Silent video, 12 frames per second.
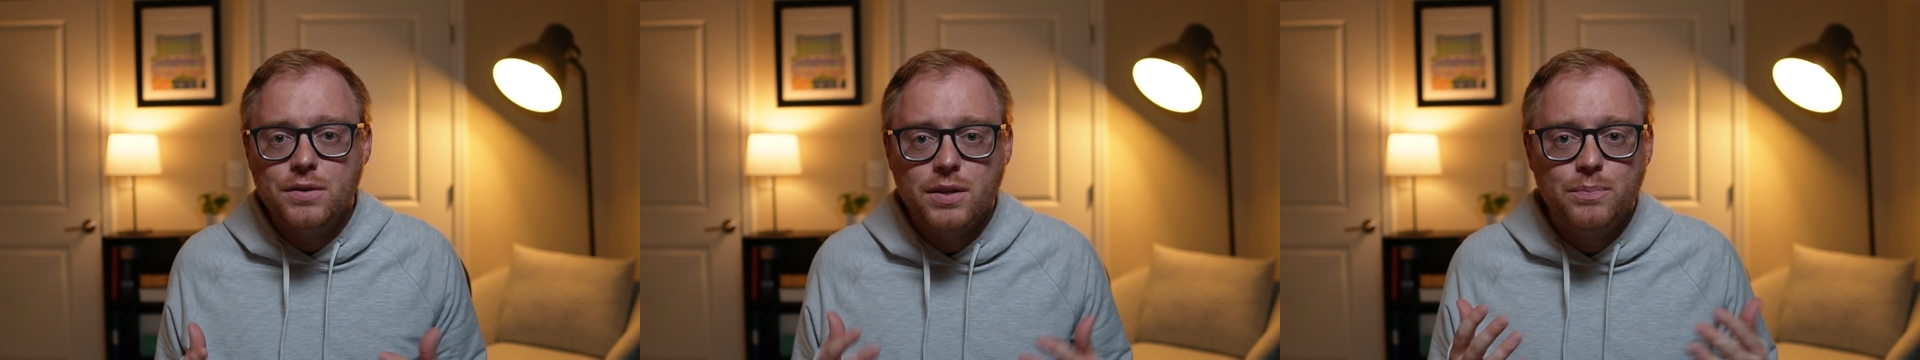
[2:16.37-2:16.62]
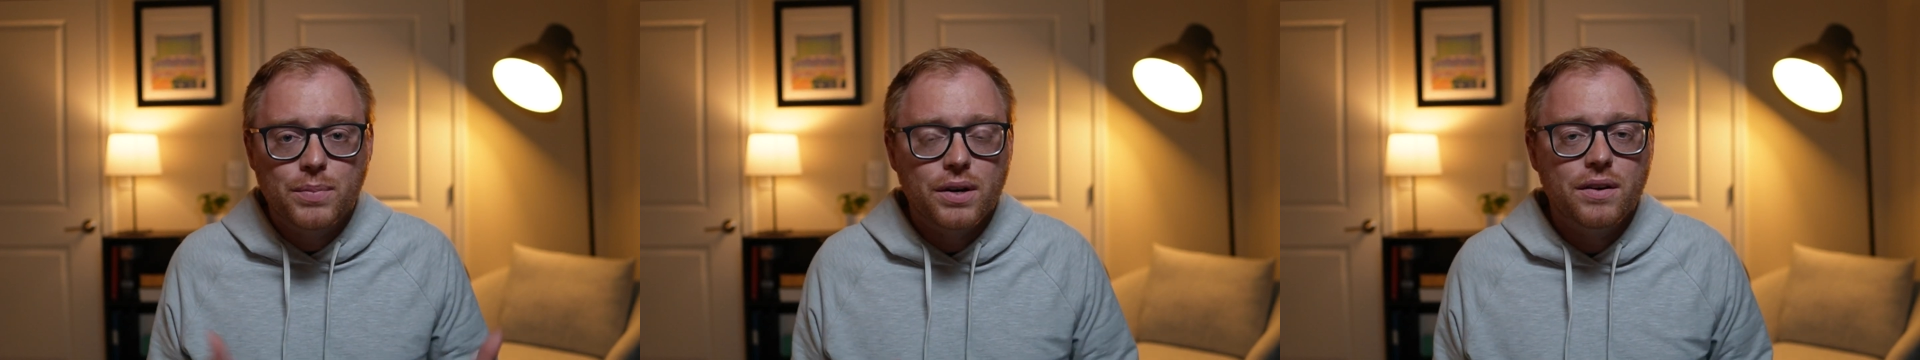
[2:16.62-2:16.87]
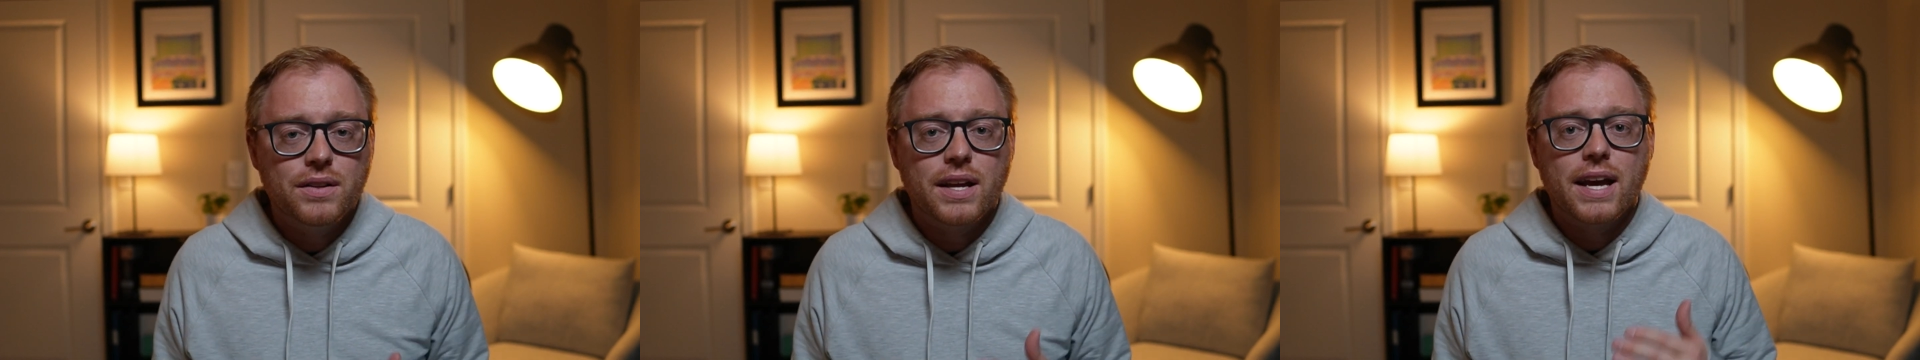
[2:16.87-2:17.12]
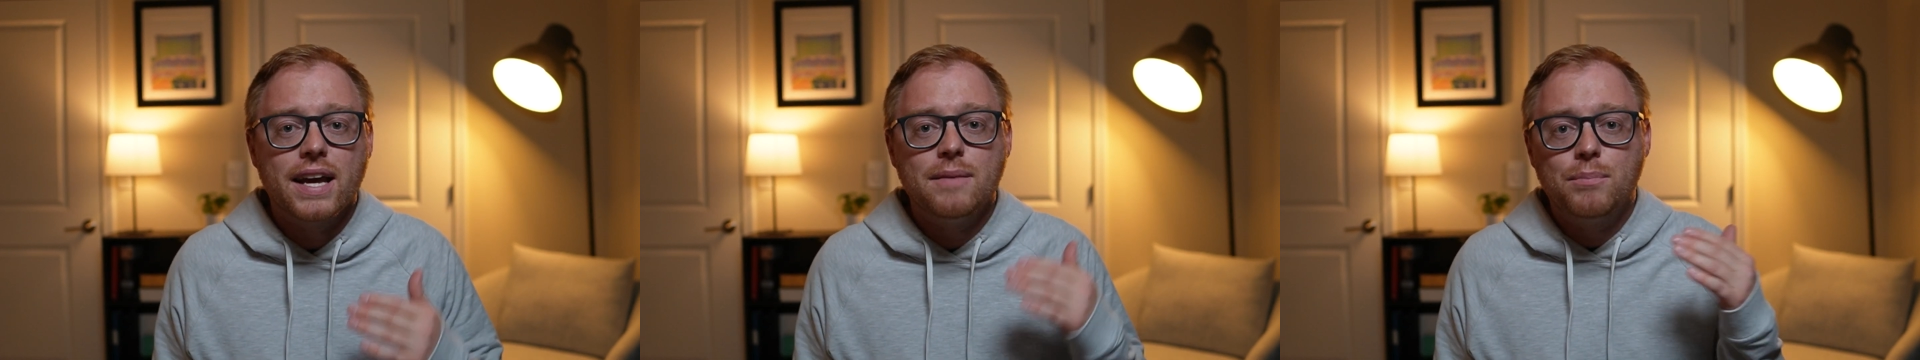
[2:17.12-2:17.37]
to build,
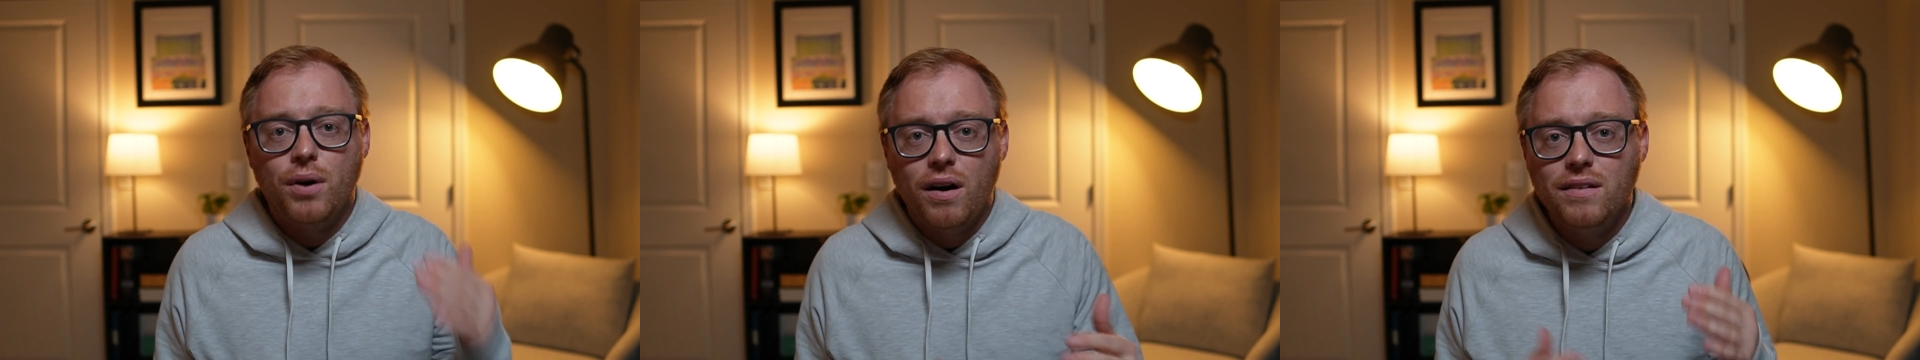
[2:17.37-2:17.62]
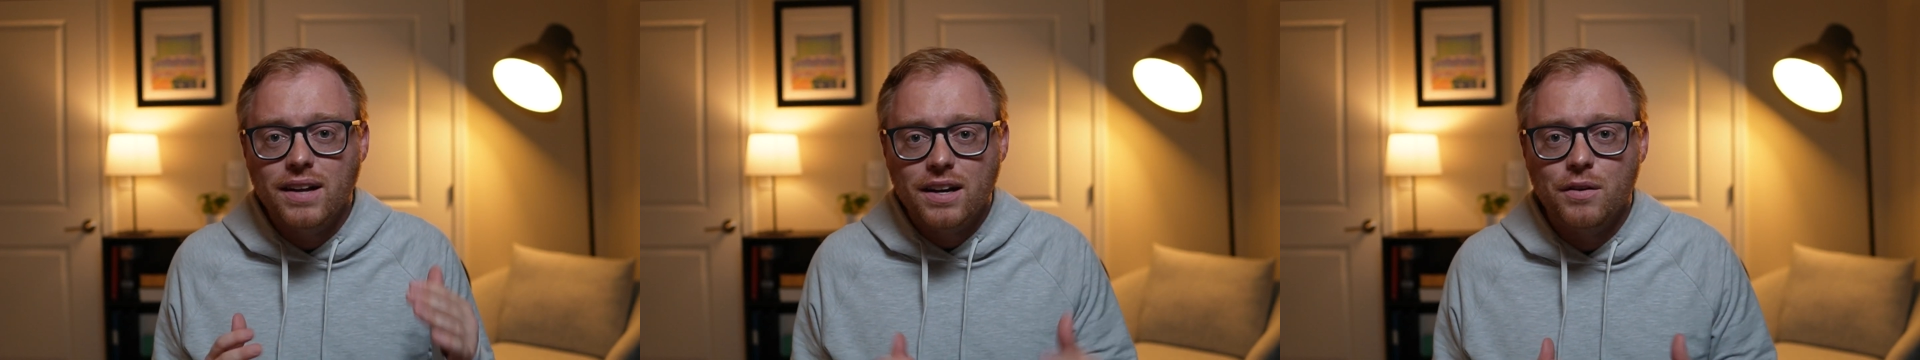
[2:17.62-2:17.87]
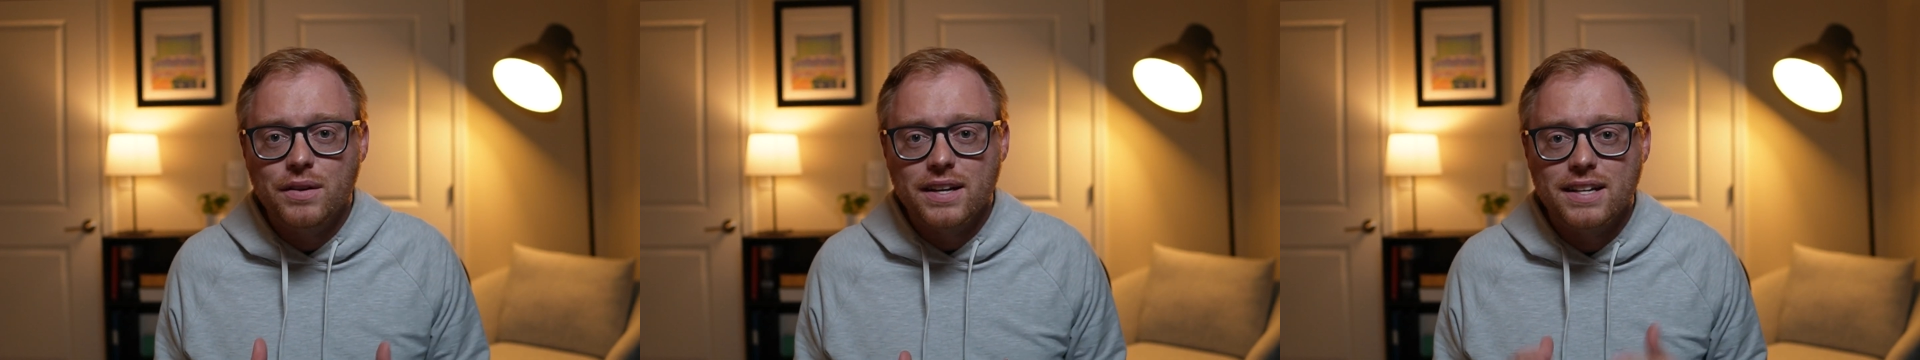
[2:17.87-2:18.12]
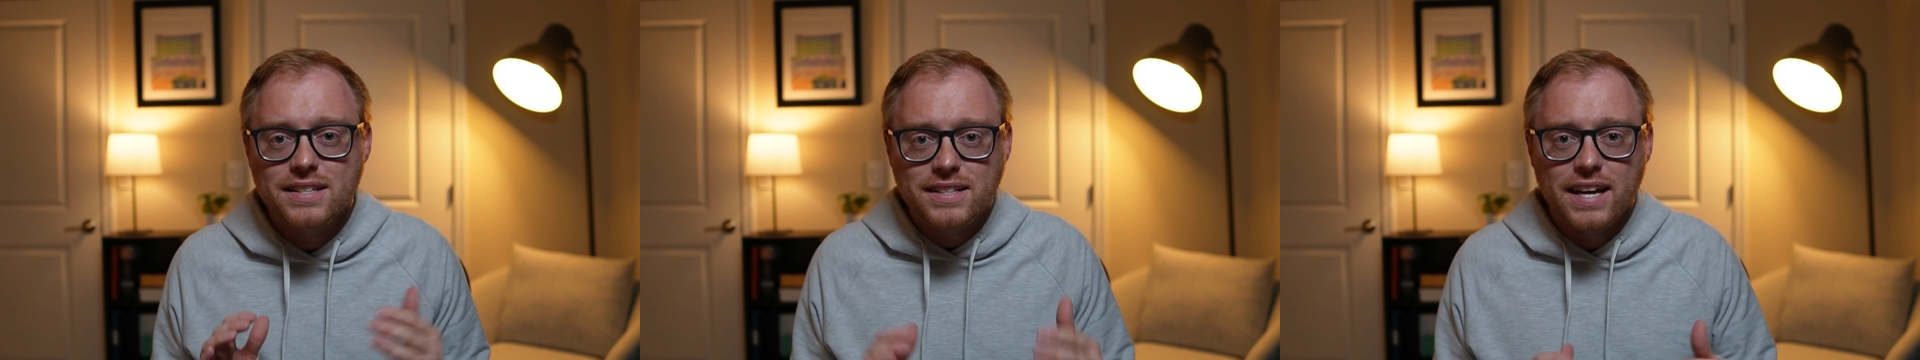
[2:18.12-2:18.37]
and Paul not only
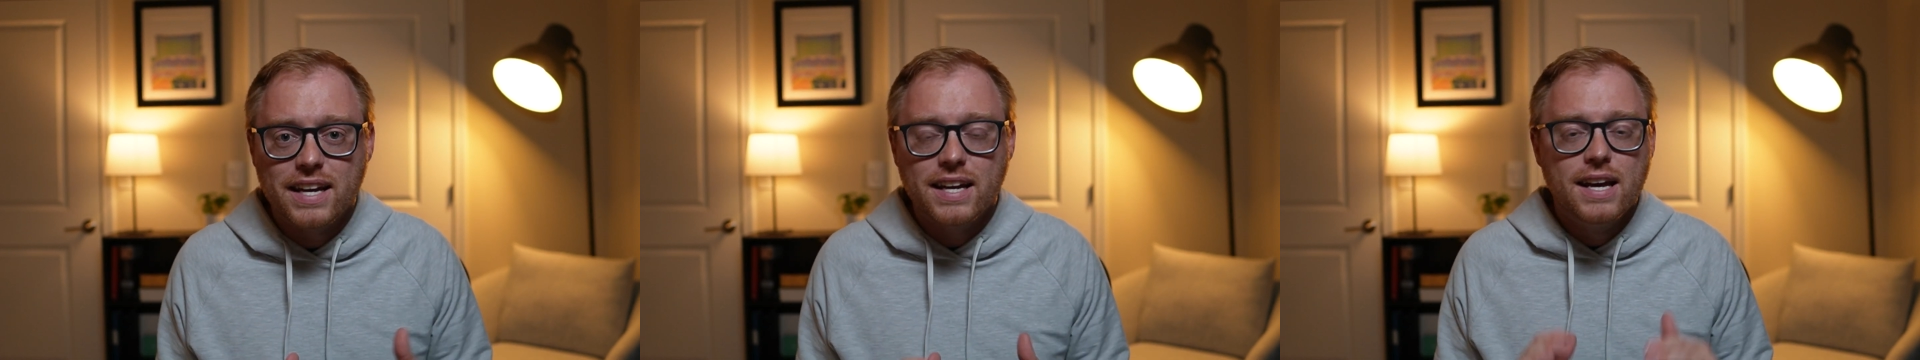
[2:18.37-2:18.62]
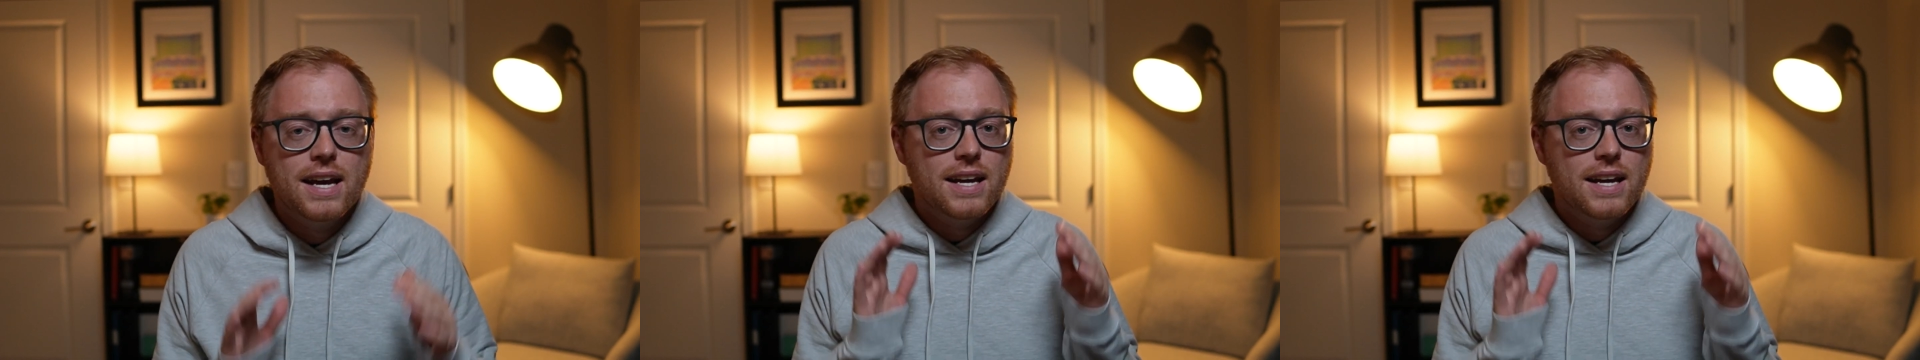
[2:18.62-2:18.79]
is saying,